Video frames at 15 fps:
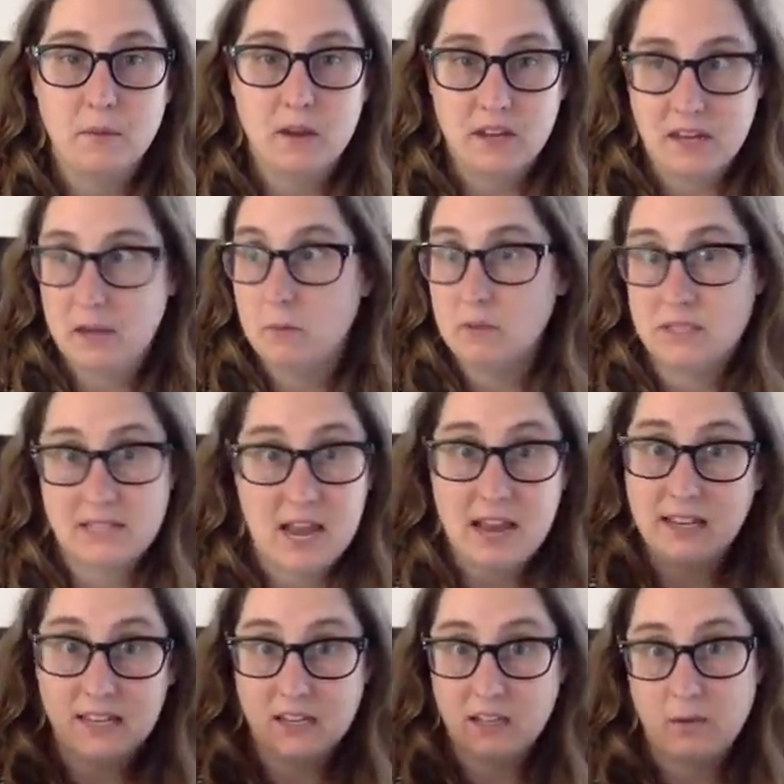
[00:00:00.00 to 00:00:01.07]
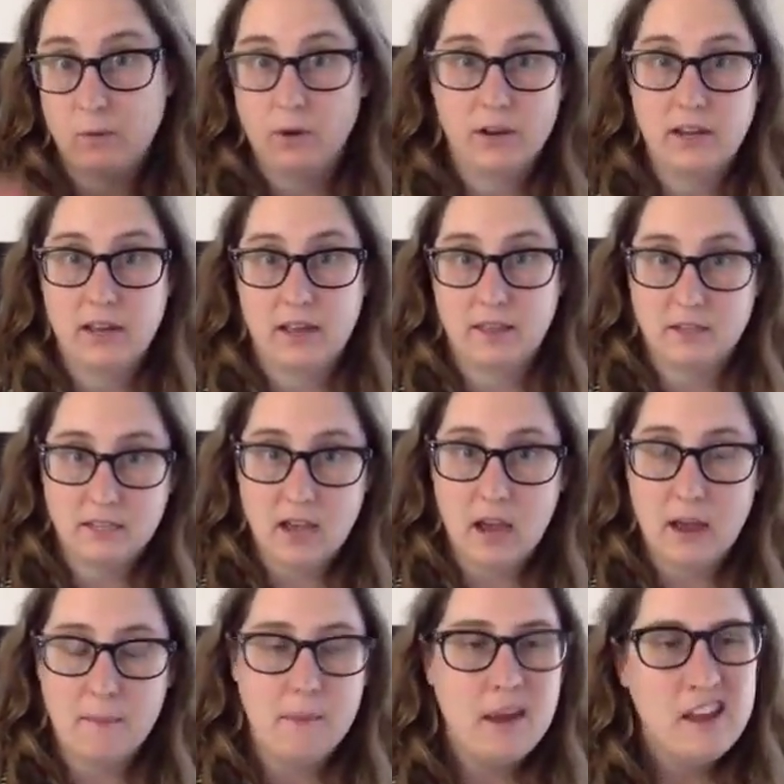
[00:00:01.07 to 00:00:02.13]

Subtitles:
He was technically working at the time,